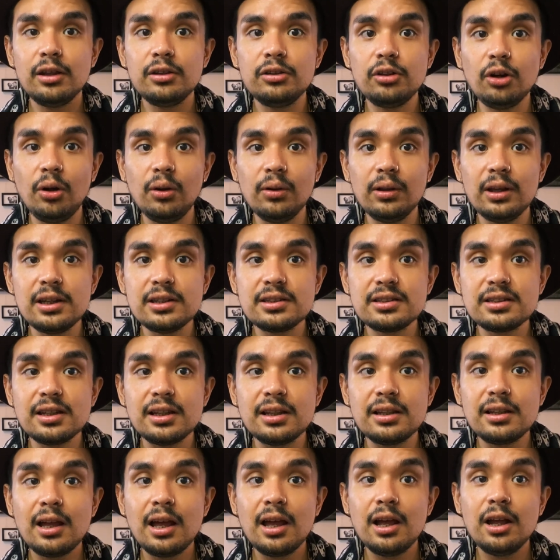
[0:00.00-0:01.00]
Don't
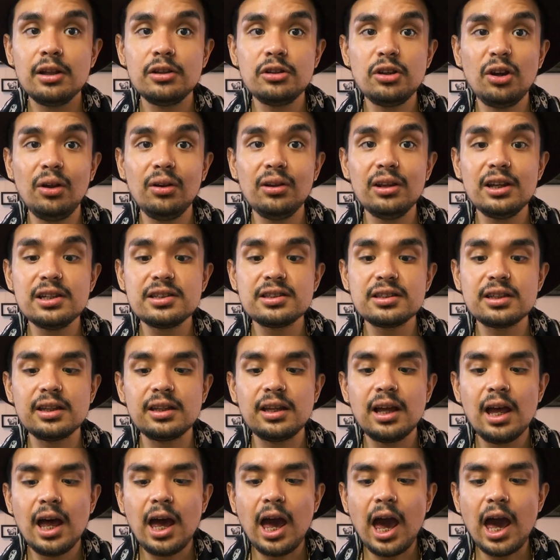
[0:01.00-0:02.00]
listen. Don't
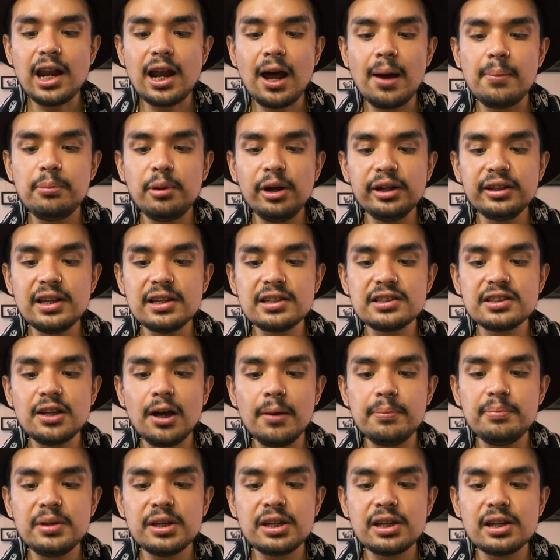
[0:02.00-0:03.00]
listen. And I bring this
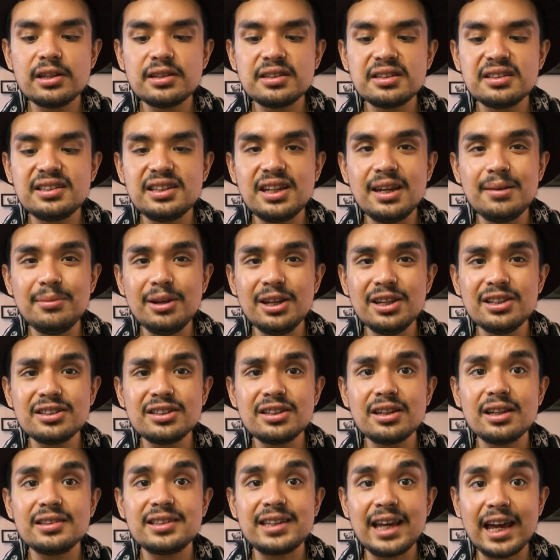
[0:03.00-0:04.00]
up because
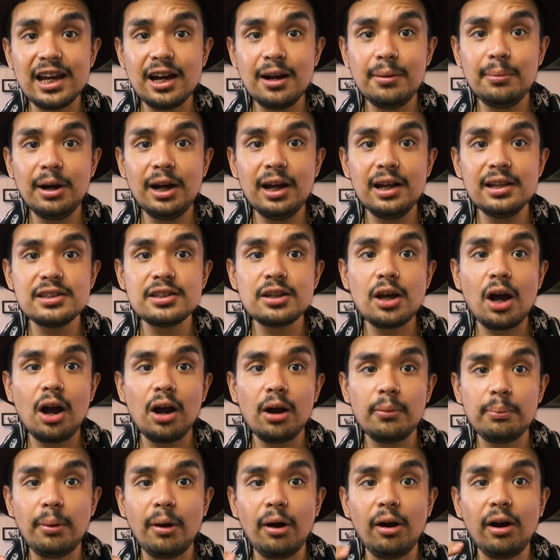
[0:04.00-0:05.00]
daemons
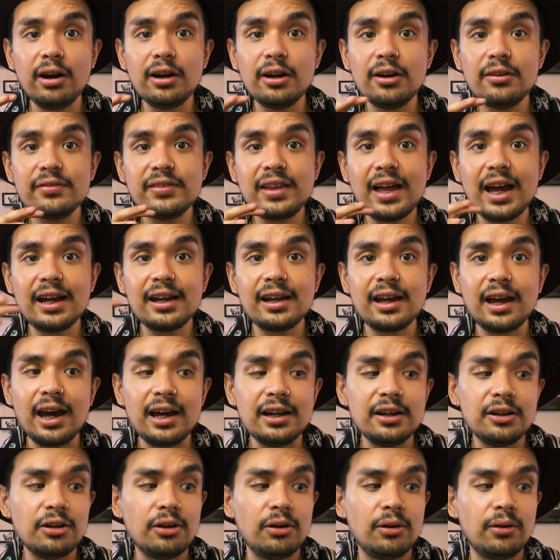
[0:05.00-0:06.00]
are part of that
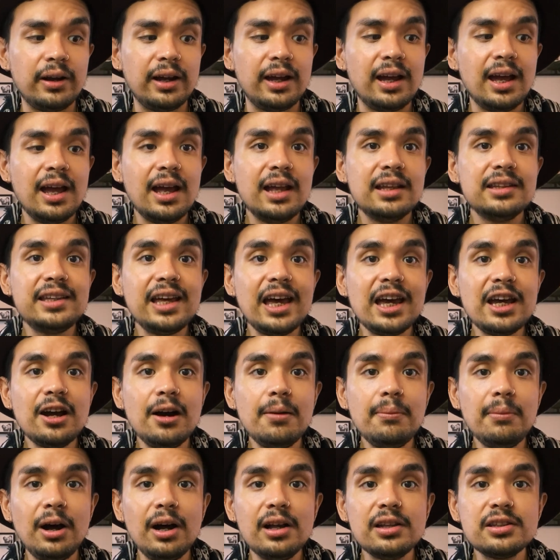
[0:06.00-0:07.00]
category.
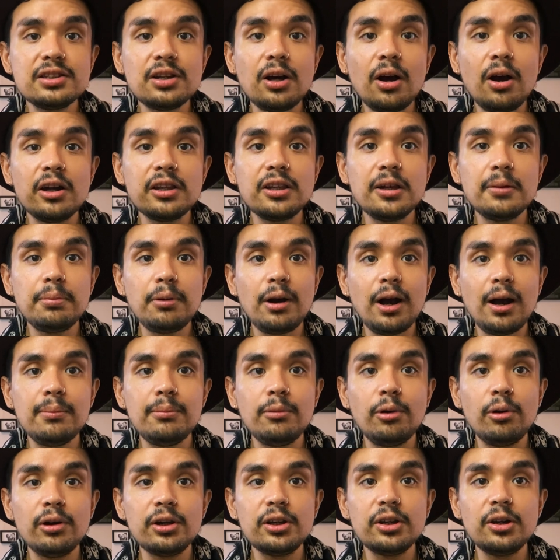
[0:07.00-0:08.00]
Daemons are the
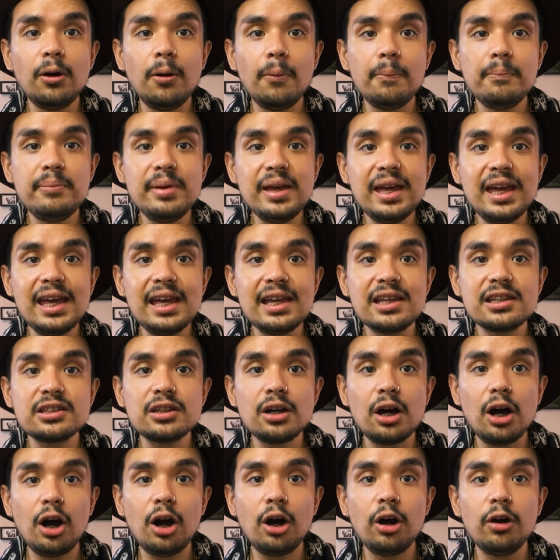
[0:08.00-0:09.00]
primordial beings
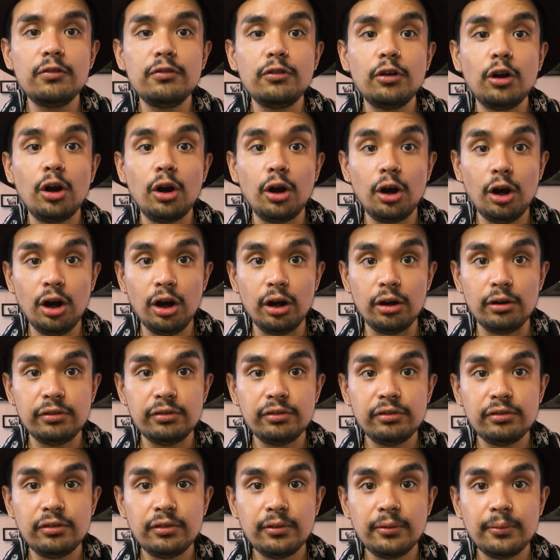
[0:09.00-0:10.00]
of
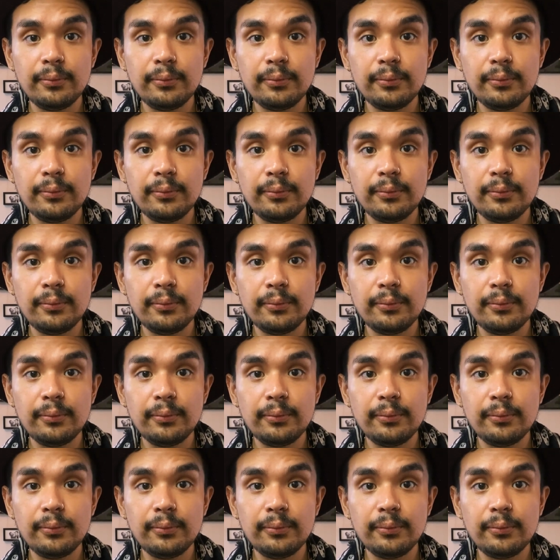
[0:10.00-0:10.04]
earth.